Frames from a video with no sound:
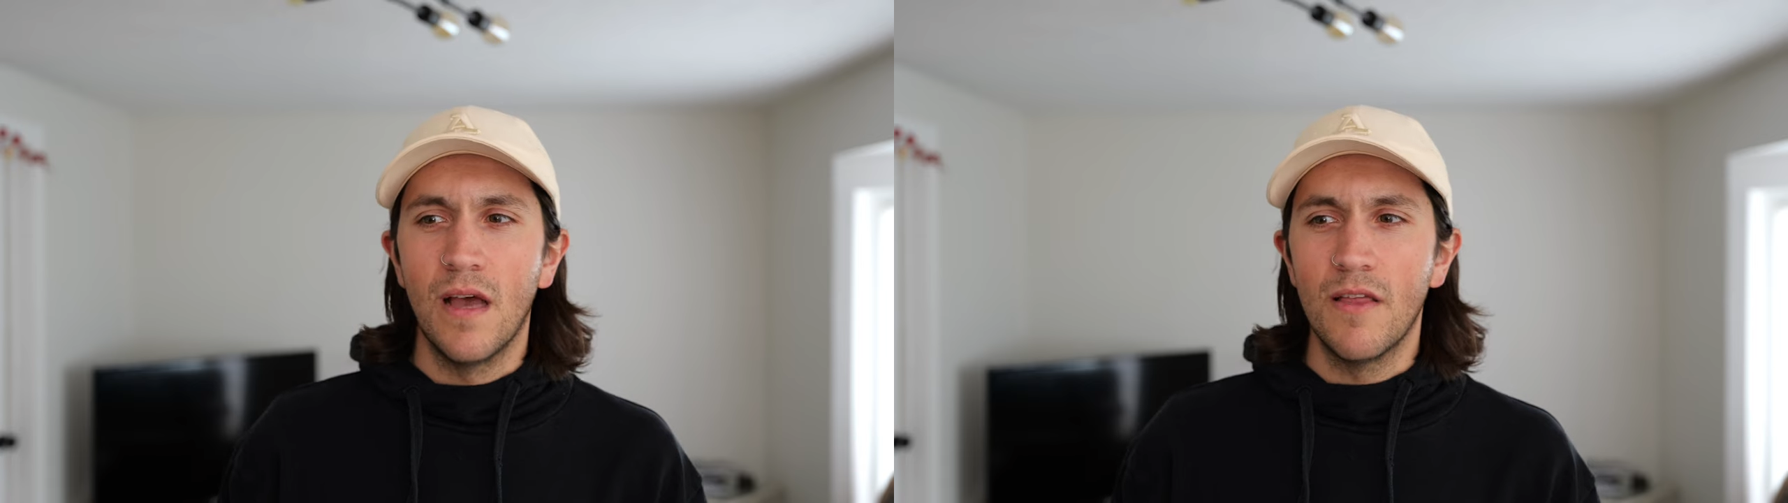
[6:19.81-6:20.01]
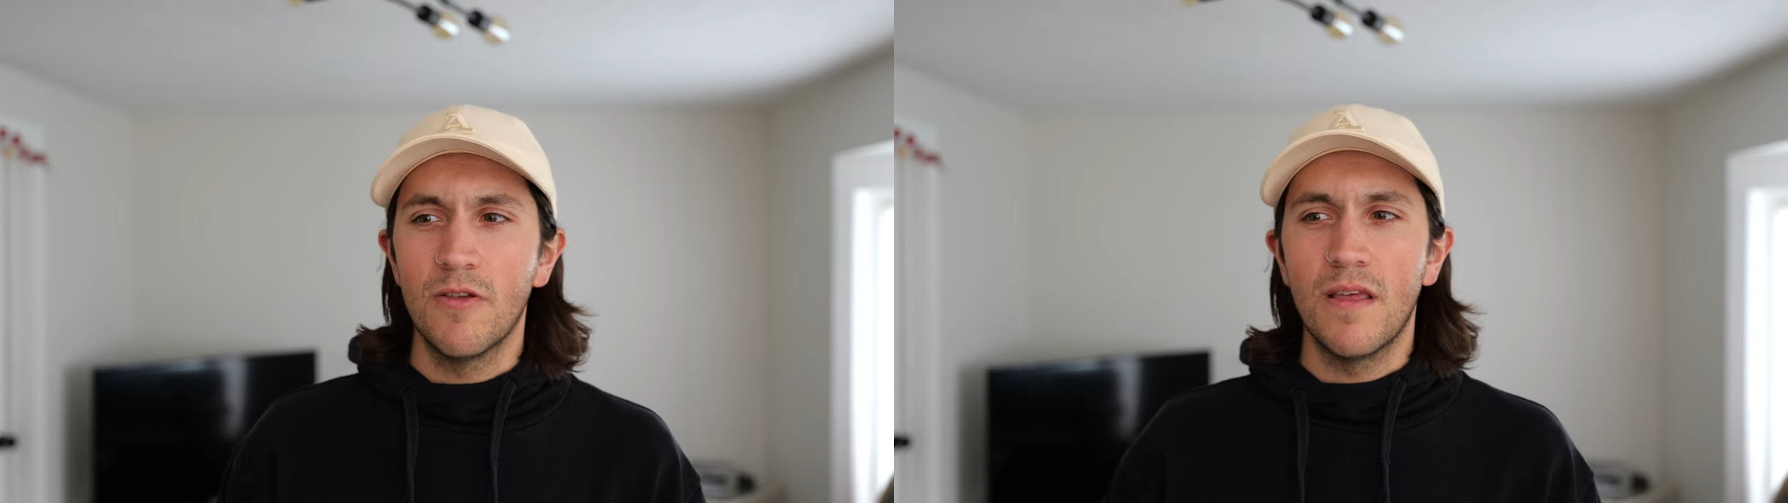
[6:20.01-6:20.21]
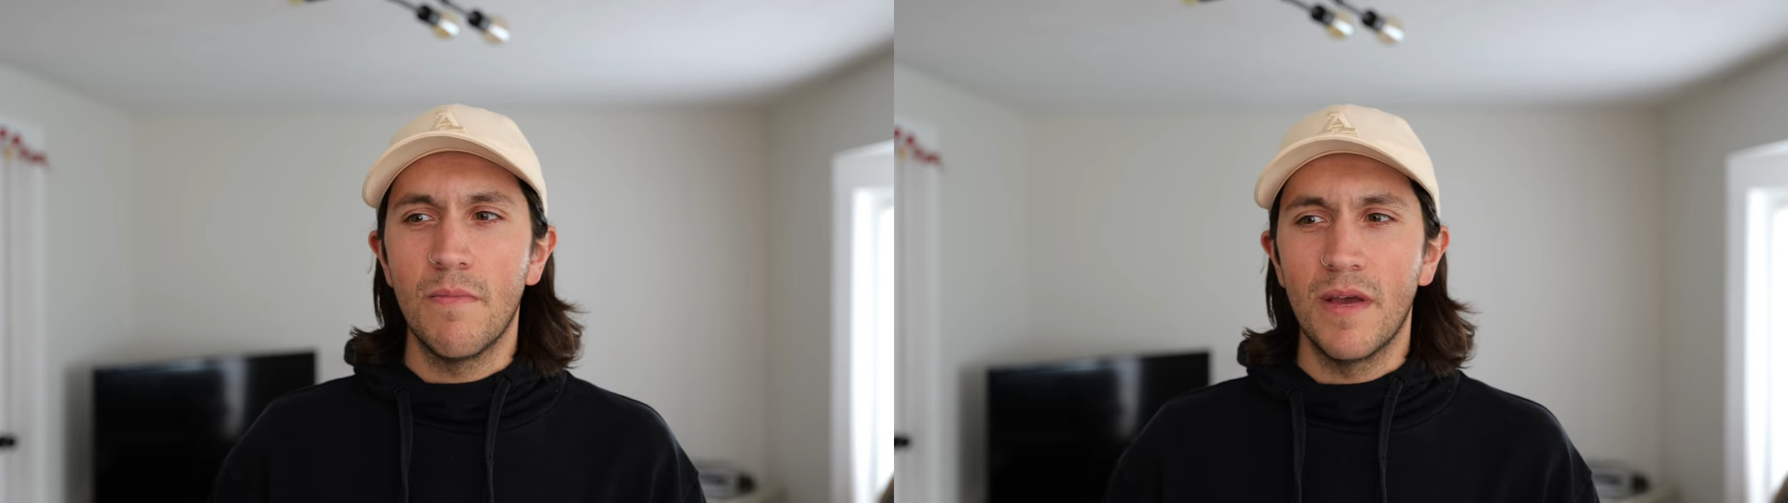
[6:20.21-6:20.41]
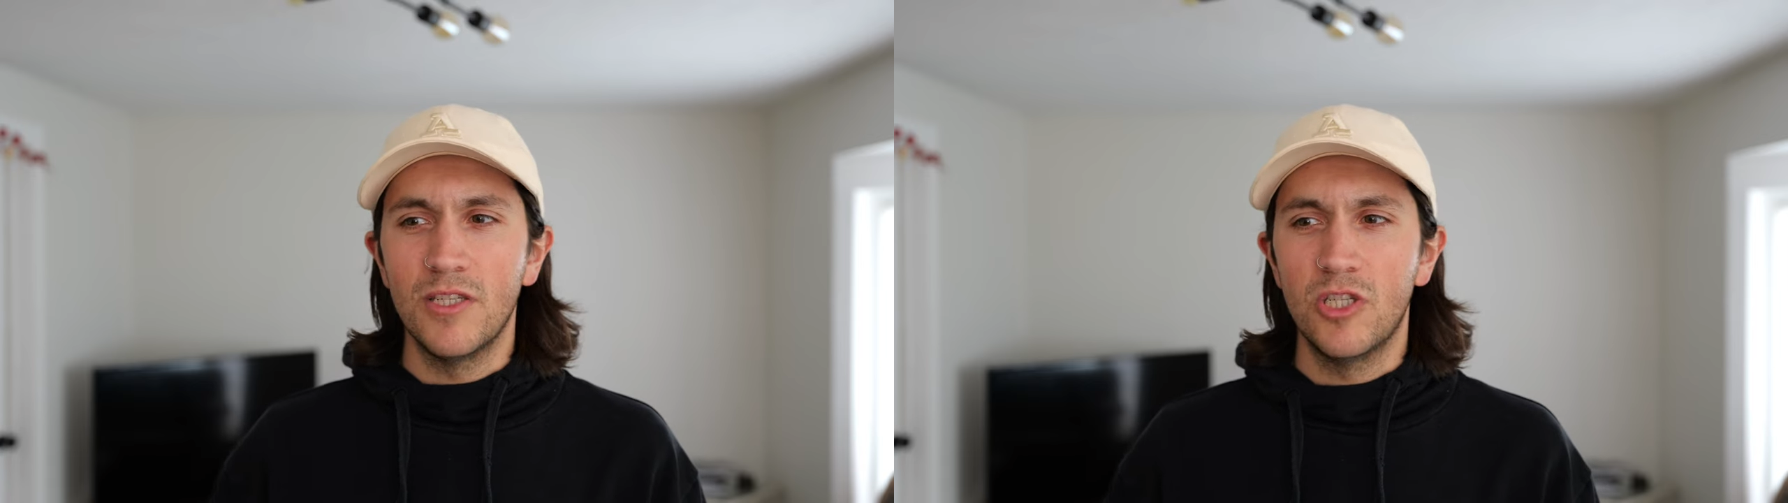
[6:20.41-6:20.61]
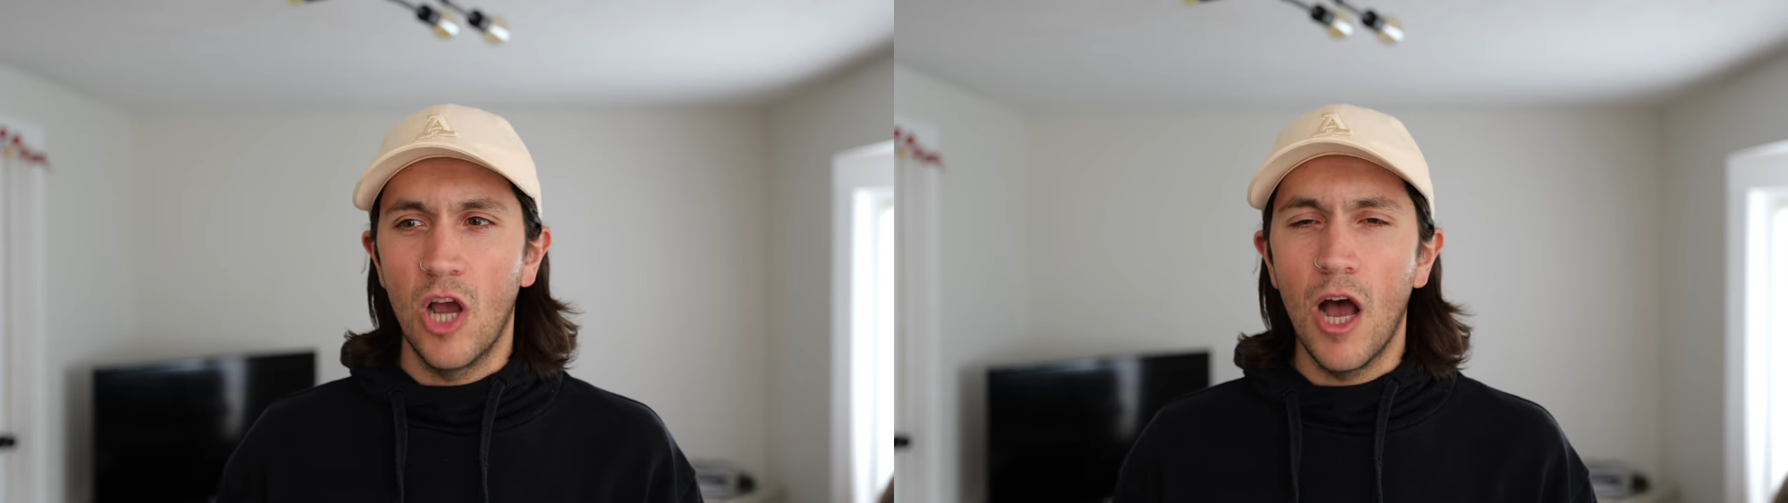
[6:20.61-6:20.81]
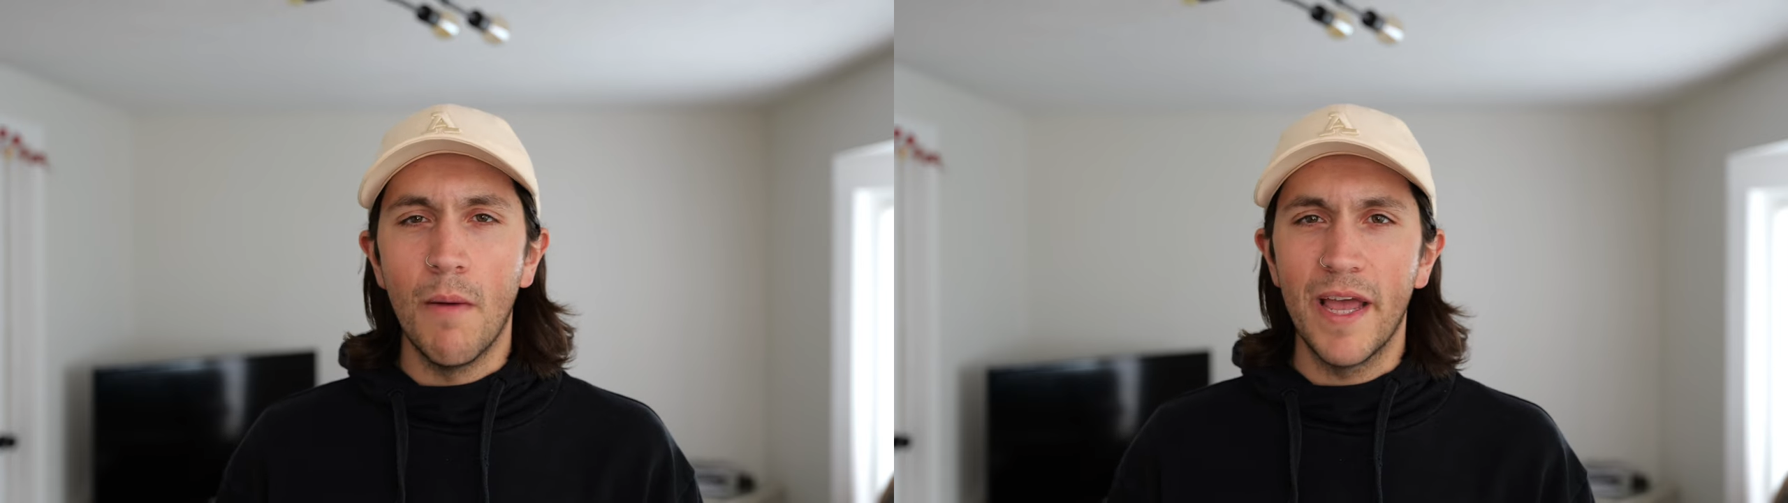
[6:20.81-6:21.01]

other than my job,